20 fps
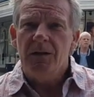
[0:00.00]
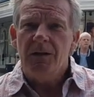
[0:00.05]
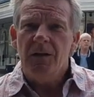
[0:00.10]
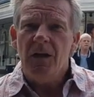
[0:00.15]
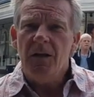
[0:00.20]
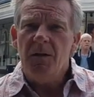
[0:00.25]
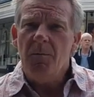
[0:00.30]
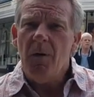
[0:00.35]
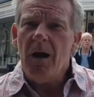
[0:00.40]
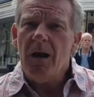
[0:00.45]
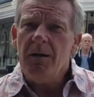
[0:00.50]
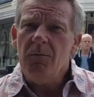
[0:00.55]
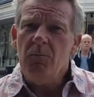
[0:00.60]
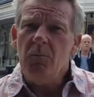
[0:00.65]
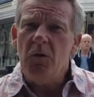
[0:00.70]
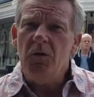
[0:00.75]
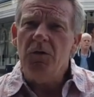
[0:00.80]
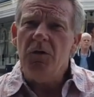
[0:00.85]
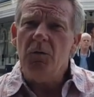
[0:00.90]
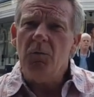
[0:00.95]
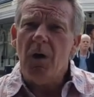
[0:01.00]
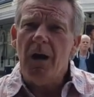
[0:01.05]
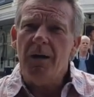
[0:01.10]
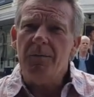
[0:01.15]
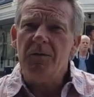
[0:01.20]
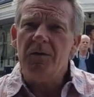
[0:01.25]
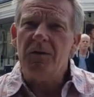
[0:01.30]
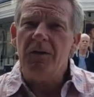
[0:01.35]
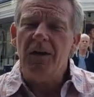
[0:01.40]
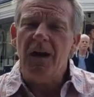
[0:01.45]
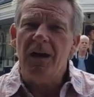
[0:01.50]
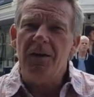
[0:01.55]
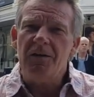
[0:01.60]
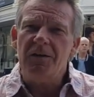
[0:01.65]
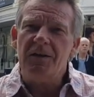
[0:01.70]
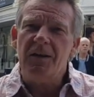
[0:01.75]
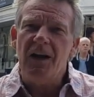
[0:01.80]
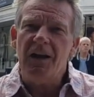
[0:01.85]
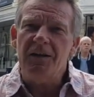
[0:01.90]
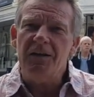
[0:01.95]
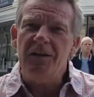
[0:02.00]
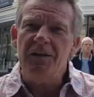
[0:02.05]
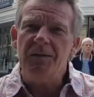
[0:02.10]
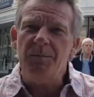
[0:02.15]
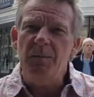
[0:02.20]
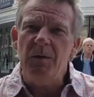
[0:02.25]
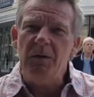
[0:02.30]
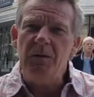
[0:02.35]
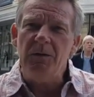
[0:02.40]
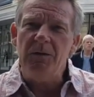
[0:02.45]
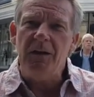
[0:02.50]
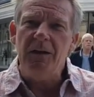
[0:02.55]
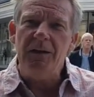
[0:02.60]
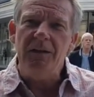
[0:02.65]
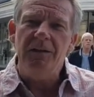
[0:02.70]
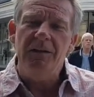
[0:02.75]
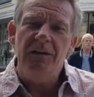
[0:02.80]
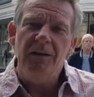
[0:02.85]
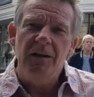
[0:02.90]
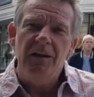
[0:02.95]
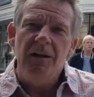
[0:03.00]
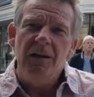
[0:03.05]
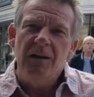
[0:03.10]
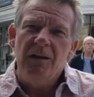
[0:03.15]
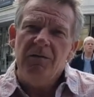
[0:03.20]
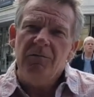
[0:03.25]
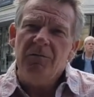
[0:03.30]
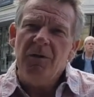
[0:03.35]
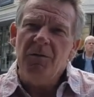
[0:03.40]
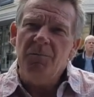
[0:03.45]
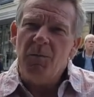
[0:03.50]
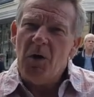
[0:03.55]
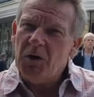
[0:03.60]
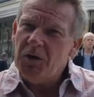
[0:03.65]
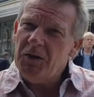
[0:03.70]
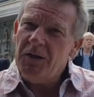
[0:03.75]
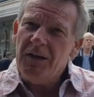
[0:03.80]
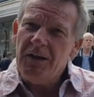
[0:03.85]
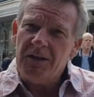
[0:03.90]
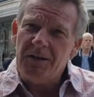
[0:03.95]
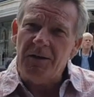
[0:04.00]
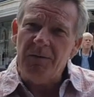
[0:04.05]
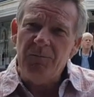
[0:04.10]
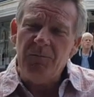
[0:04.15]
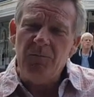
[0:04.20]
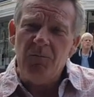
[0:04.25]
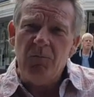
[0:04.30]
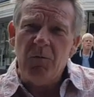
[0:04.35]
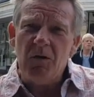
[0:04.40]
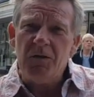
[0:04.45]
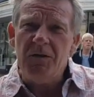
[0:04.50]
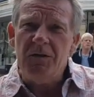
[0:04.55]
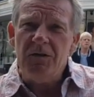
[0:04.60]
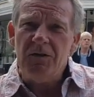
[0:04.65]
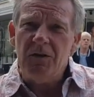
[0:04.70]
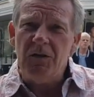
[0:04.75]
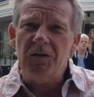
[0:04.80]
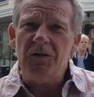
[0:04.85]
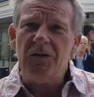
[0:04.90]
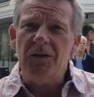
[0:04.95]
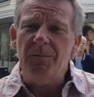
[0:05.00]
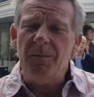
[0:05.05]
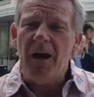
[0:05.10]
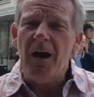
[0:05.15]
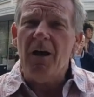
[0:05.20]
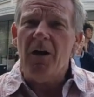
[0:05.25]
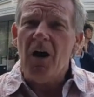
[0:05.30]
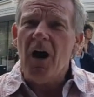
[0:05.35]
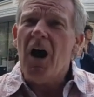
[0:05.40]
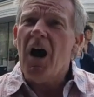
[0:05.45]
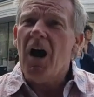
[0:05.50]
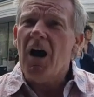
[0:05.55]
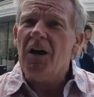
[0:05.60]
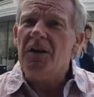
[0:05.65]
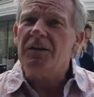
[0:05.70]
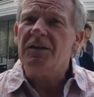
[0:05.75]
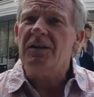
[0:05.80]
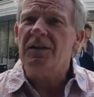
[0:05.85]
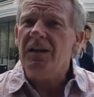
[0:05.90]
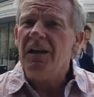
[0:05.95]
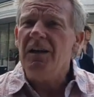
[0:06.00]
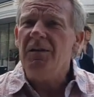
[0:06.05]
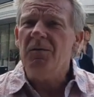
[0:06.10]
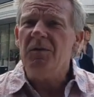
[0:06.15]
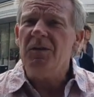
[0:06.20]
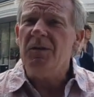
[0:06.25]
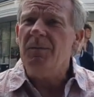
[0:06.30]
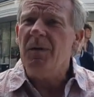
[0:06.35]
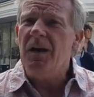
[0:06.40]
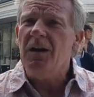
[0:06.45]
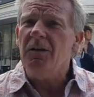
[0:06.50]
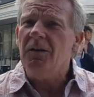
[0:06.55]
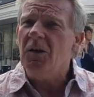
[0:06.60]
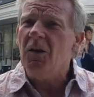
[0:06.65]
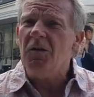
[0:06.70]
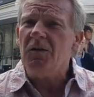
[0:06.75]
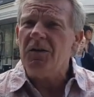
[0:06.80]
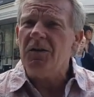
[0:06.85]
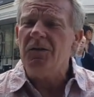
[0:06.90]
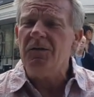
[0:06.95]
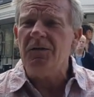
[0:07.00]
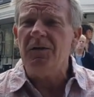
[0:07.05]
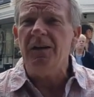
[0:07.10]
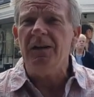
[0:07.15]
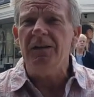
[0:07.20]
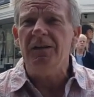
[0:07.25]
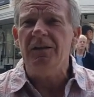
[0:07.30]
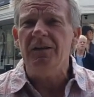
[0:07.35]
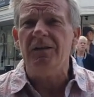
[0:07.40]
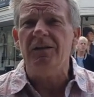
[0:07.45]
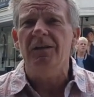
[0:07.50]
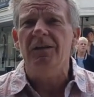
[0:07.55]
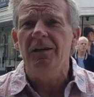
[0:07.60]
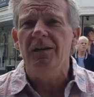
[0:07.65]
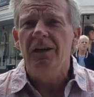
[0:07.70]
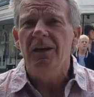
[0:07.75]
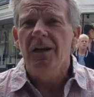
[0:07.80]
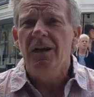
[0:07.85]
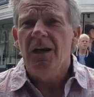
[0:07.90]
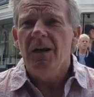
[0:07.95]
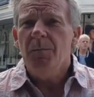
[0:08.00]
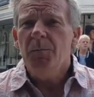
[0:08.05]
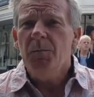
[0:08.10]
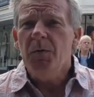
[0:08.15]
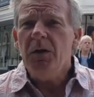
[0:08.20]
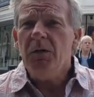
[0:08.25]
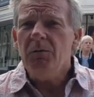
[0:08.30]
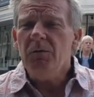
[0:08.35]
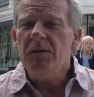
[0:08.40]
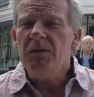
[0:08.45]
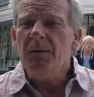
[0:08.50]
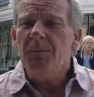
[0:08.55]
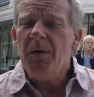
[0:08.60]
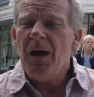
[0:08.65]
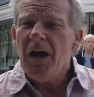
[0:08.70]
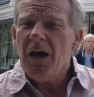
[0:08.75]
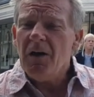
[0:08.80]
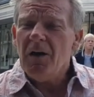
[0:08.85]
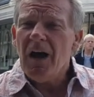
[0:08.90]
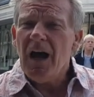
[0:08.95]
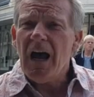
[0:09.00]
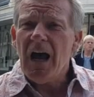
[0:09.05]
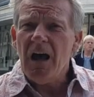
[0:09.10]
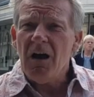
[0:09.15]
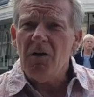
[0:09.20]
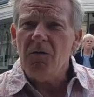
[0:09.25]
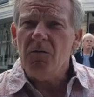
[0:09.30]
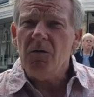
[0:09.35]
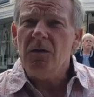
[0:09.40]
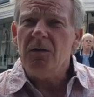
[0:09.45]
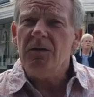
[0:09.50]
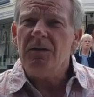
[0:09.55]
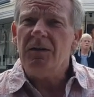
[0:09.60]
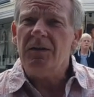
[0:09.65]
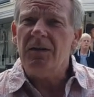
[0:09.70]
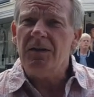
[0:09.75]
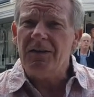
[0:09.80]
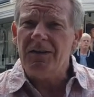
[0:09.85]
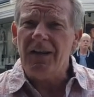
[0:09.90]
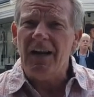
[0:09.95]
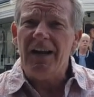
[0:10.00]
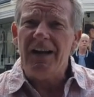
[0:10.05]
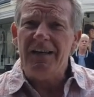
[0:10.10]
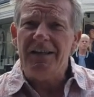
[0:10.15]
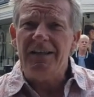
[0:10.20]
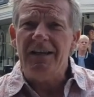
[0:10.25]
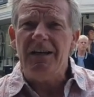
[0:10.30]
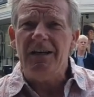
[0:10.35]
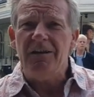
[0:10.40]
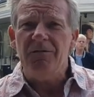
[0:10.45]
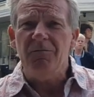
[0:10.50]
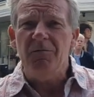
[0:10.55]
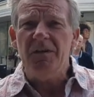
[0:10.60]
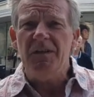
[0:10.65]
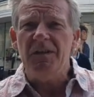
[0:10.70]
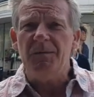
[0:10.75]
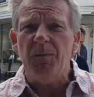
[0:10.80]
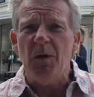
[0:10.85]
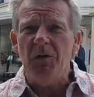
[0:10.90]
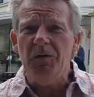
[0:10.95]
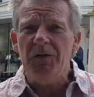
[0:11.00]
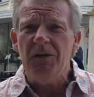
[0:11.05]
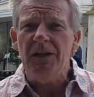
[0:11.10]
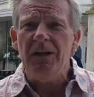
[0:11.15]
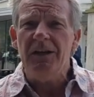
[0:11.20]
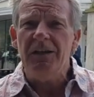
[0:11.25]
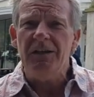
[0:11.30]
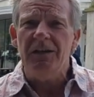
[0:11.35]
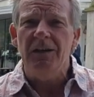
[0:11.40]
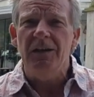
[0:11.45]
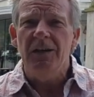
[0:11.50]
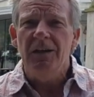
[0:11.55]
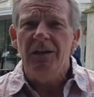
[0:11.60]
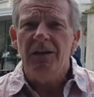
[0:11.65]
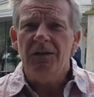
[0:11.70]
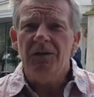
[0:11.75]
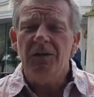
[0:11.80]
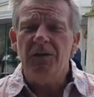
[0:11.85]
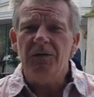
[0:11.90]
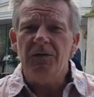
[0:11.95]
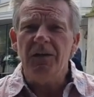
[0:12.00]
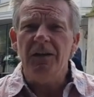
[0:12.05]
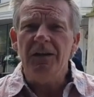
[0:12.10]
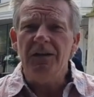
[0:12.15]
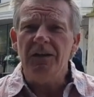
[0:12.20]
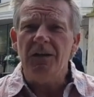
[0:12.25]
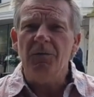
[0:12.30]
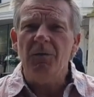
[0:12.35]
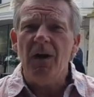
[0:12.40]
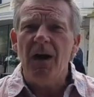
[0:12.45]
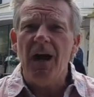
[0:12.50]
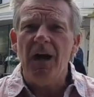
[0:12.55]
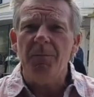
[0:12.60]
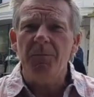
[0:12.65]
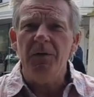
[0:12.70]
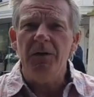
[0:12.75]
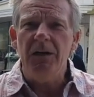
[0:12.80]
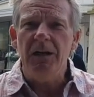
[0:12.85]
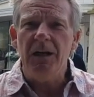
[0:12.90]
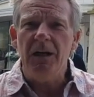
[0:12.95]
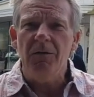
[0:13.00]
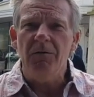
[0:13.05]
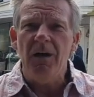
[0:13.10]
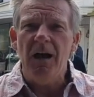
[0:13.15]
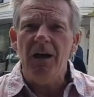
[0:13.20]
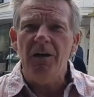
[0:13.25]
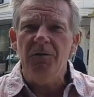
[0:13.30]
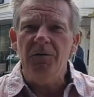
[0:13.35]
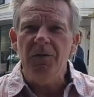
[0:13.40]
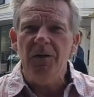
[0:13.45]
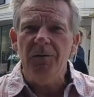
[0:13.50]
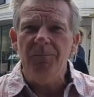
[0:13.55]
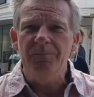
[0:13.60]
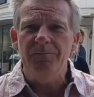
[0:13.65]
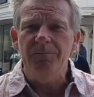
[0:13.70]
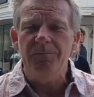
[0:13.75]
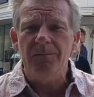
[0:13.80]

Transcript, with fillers: Now you might wonder why I'm stood outside this building. Well modernism wasn't just about art, it was about lots of things but it was about how society responded to things that were happening around them.